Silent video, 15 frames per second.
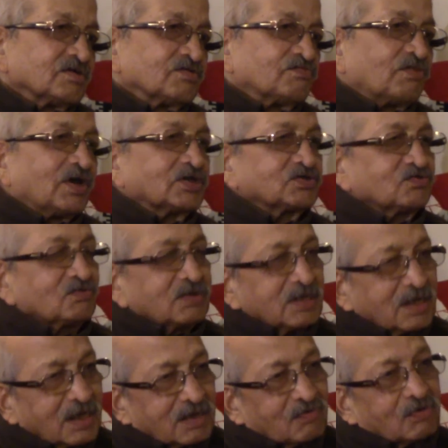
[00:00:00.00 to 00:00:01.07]
What you
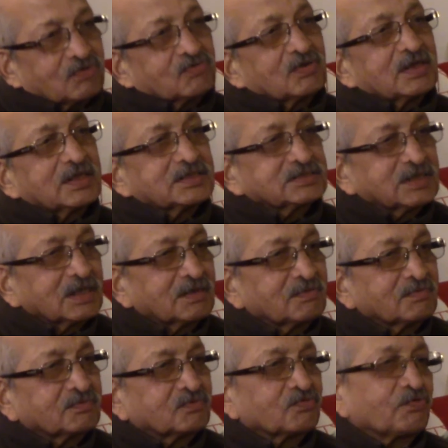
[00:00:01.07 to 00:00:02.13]
learn, what you listen
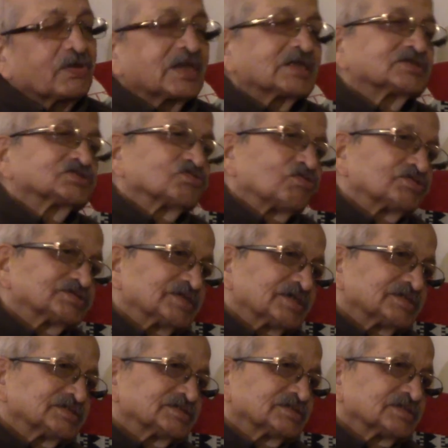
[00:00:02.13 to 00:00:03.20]
through various
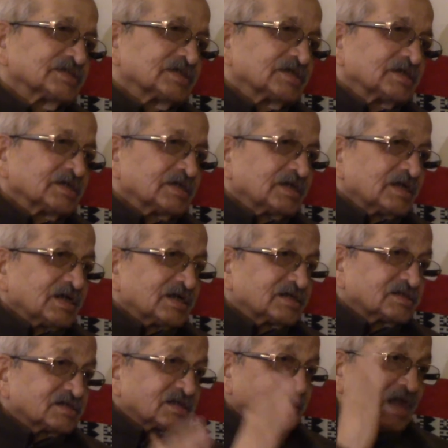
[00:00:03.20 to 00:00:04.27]
sources,
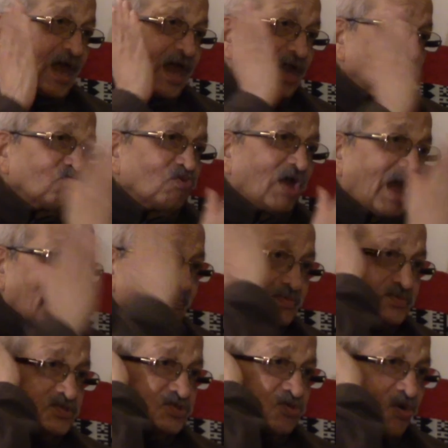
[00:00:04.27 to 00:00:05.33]
try to
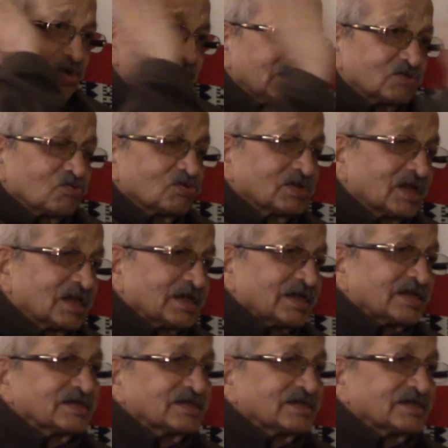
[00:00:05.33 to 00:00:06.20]
absorb it totally.